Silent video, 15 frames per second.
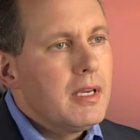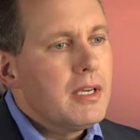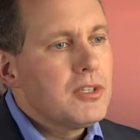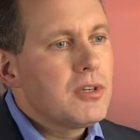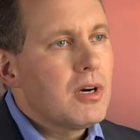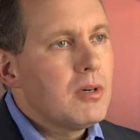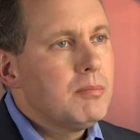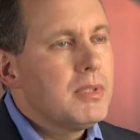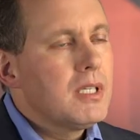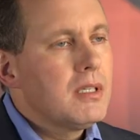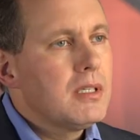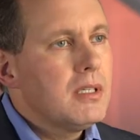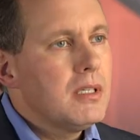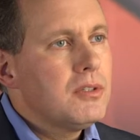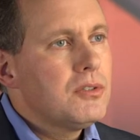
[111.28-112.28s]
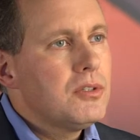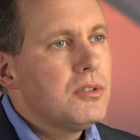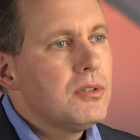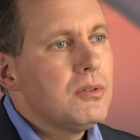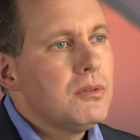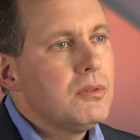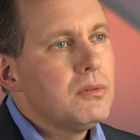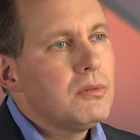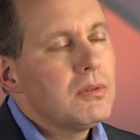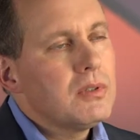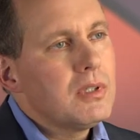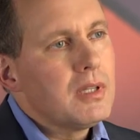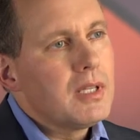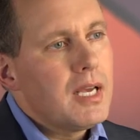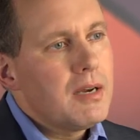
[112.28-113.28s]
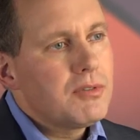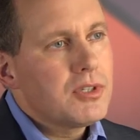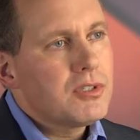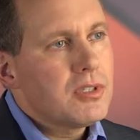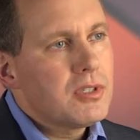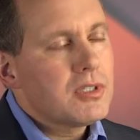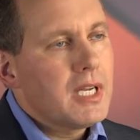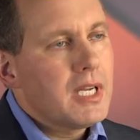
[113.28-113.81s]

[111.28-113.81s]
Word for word: is our ability to leverage this